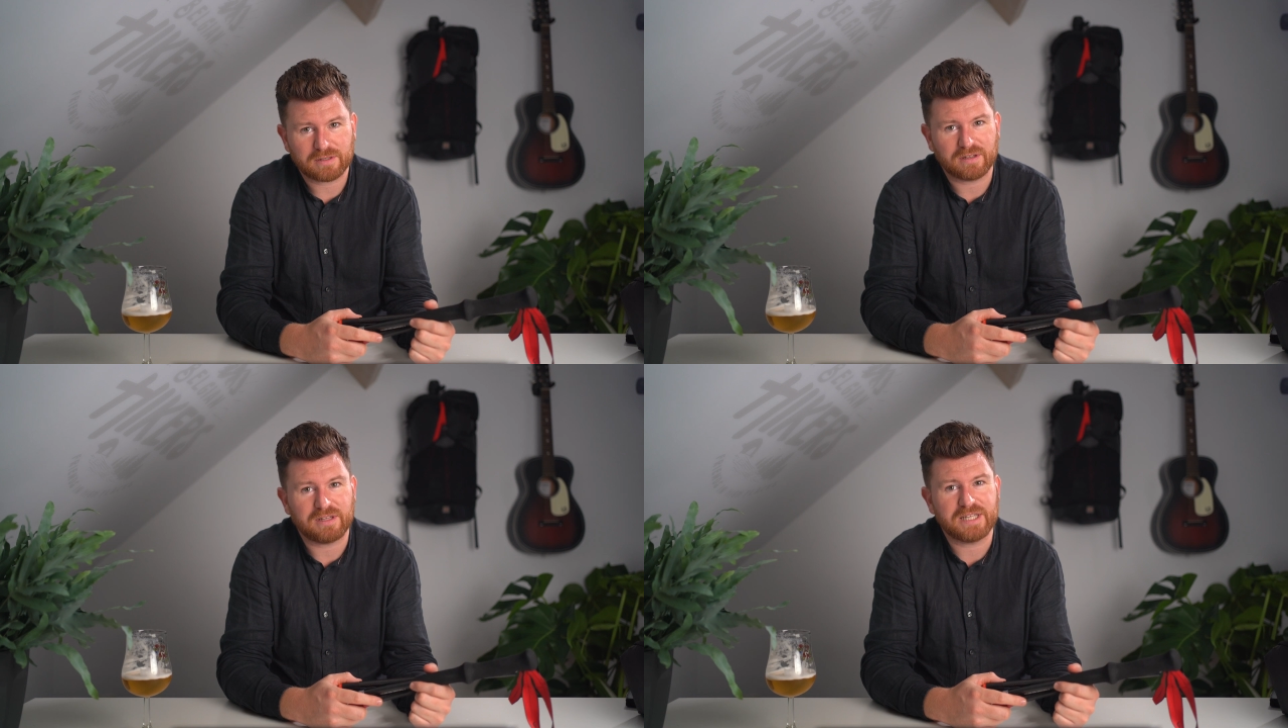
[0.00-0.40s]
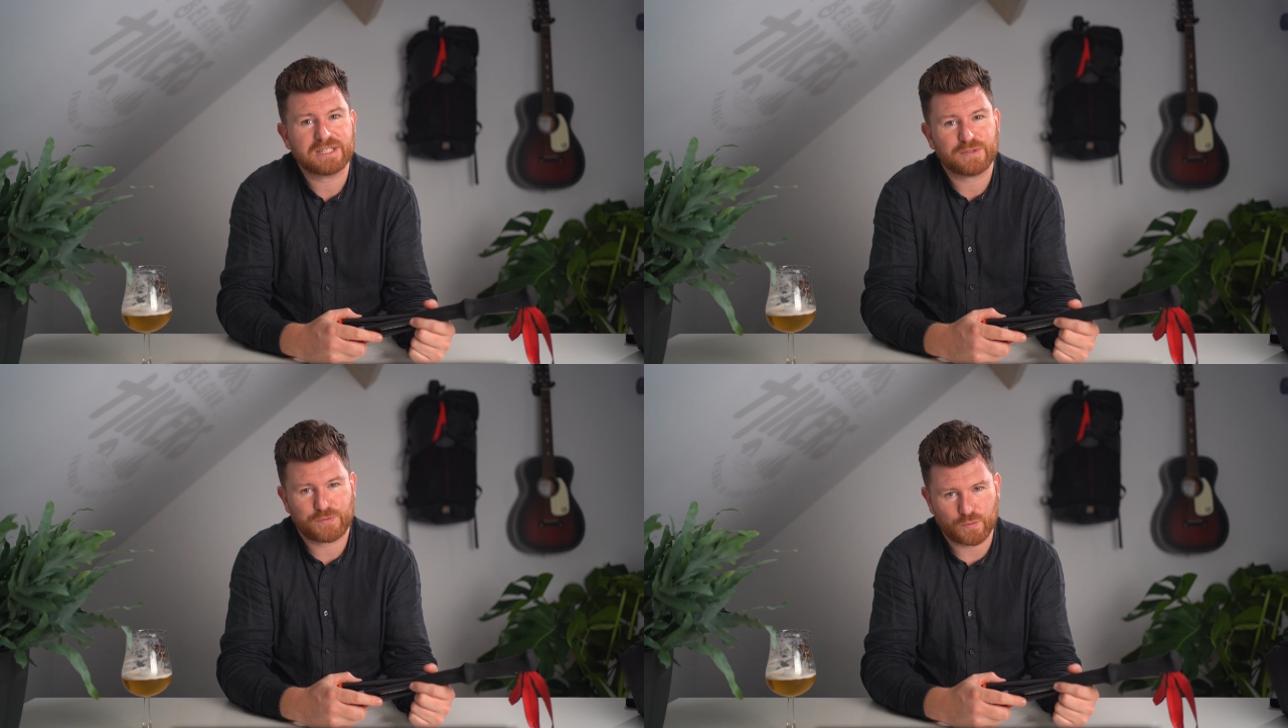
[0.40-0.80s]
the
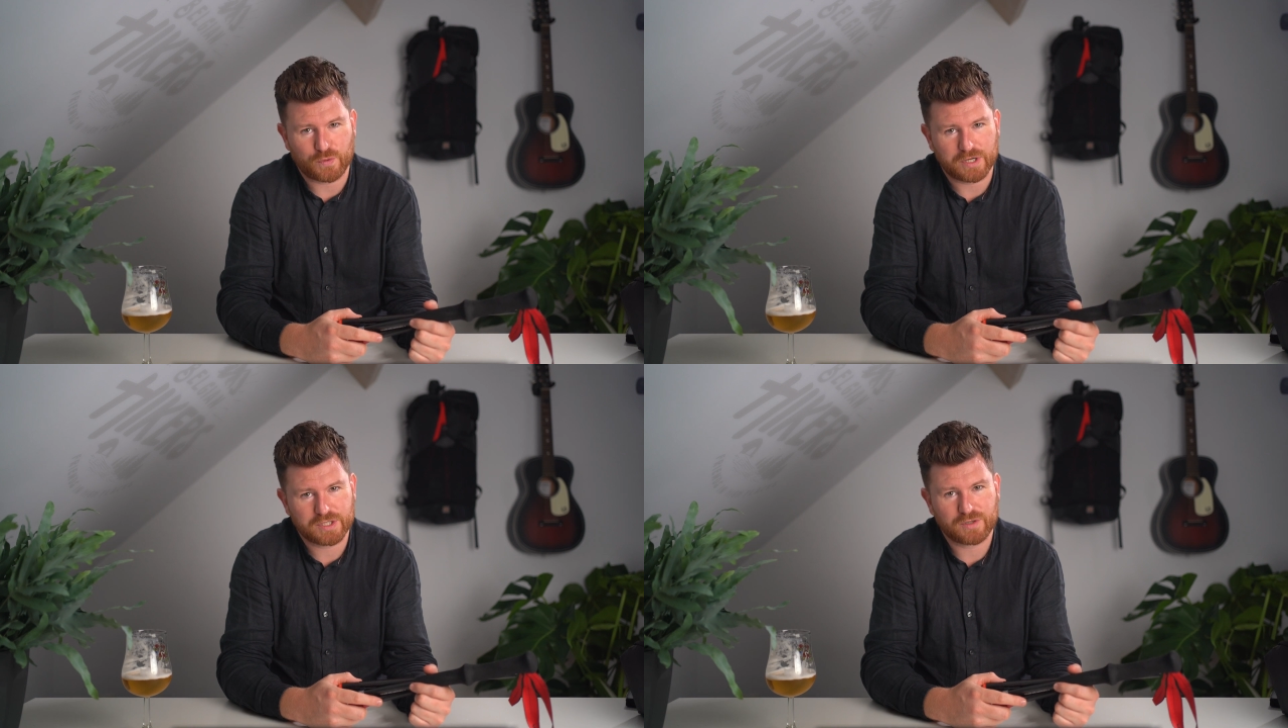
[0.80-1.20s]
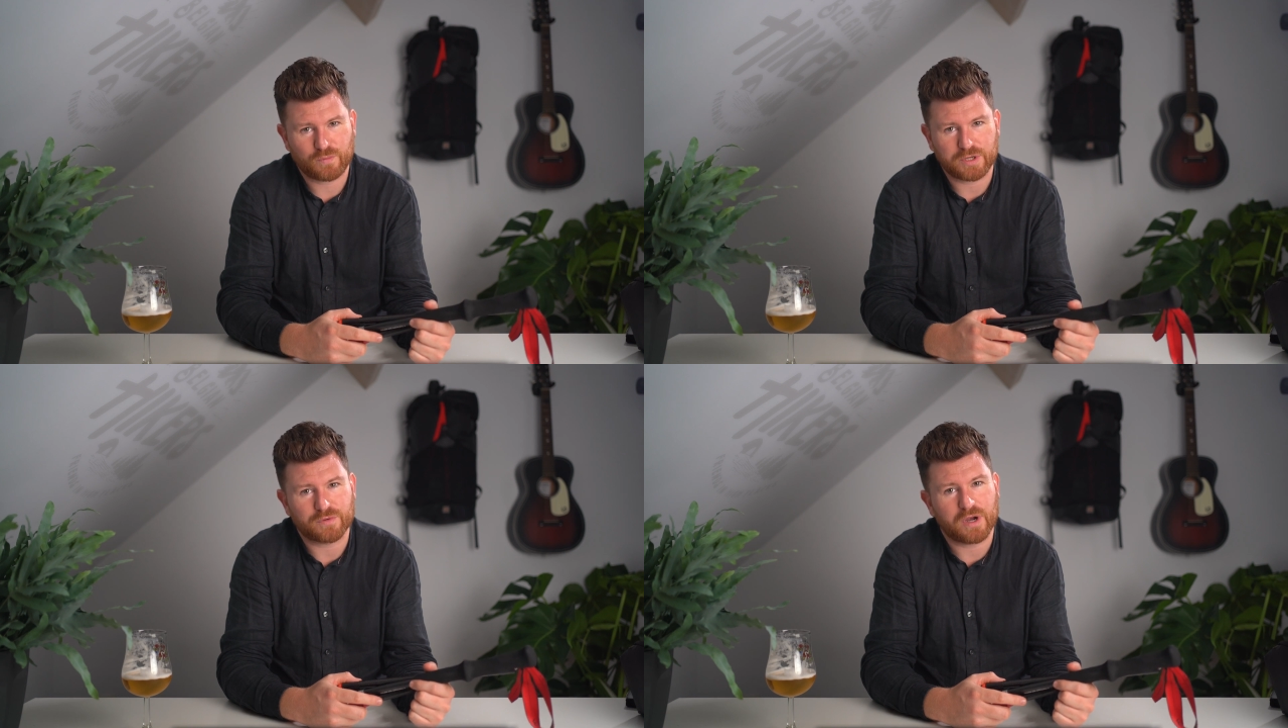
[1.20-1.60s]
least of your worries
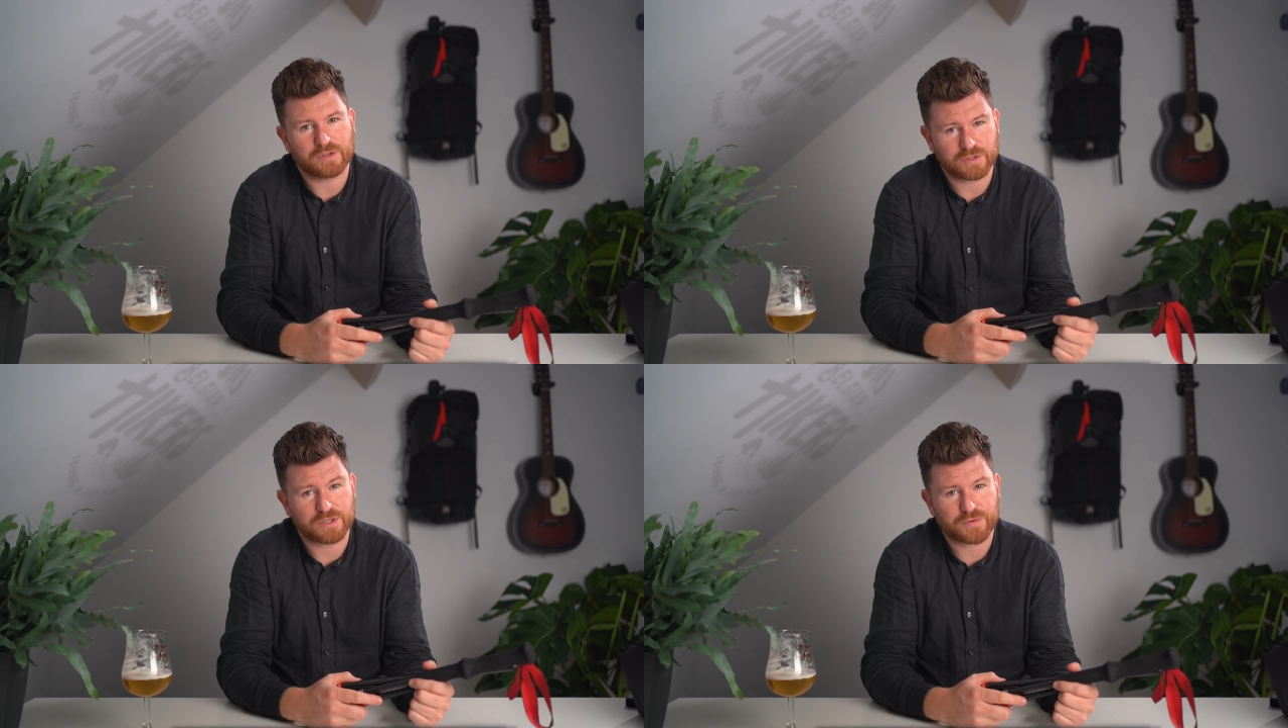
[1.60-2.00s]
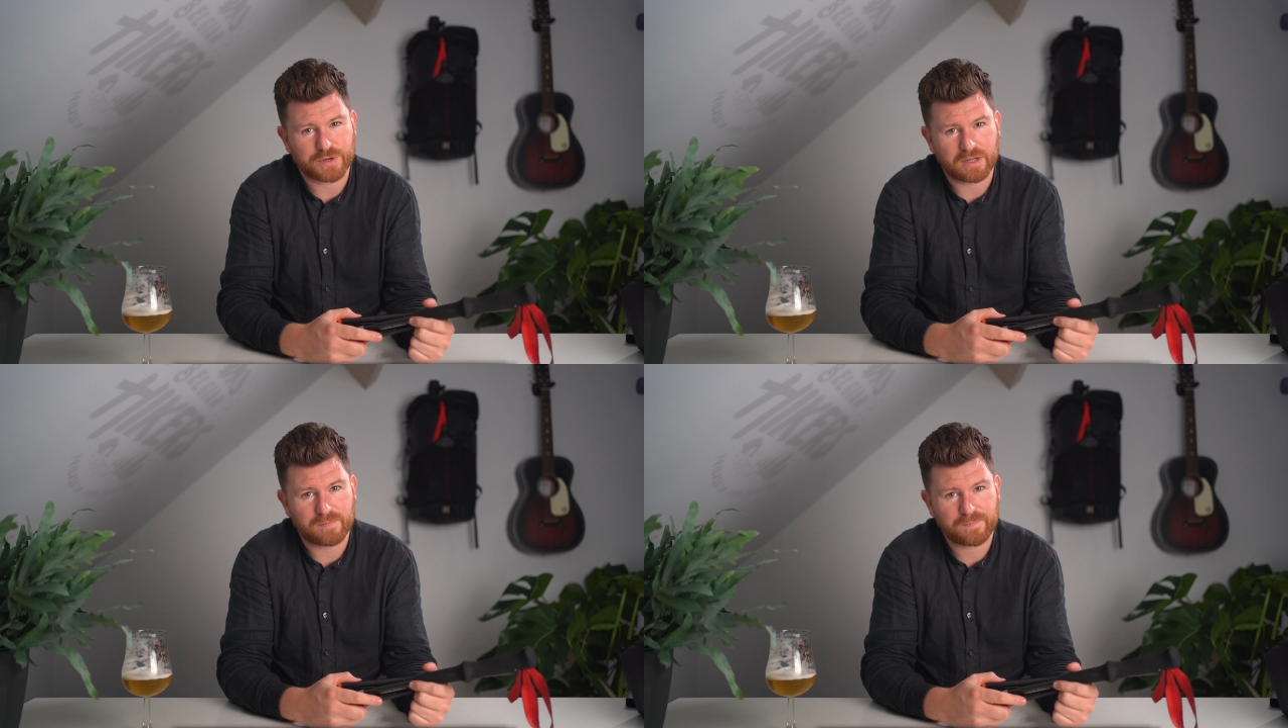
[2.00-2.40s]
when you're out on a
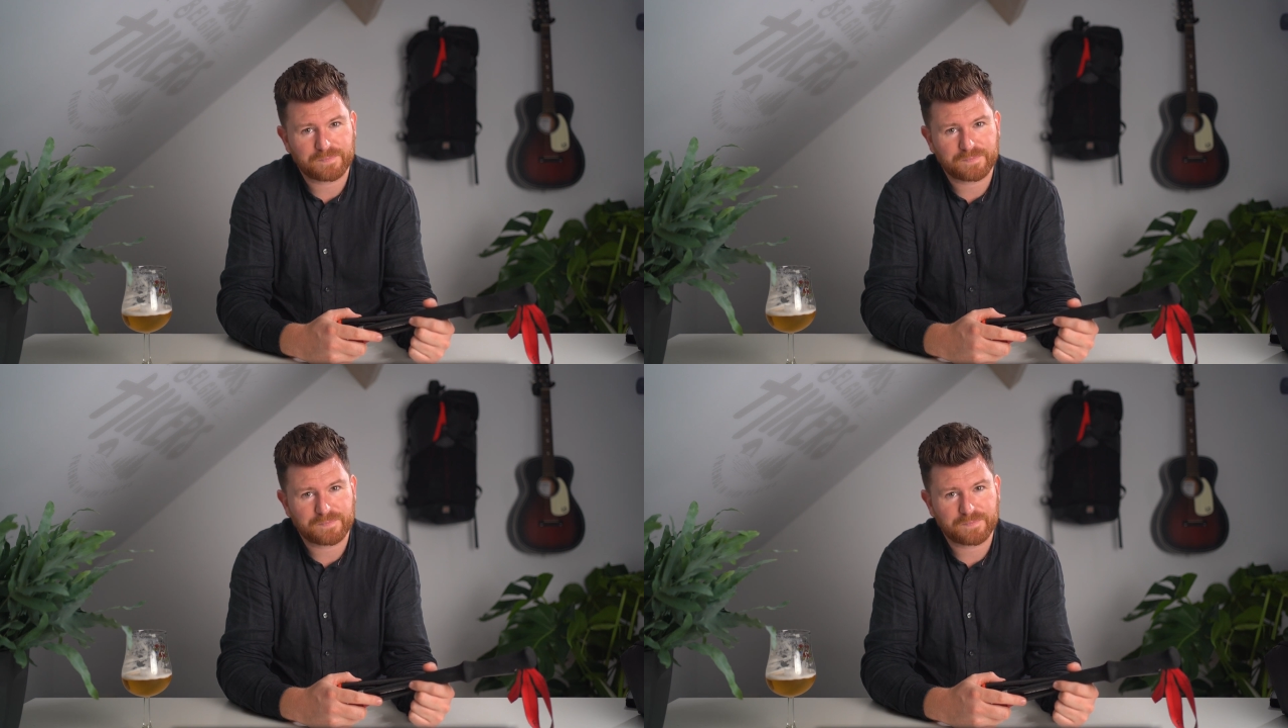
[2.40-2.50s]
trail.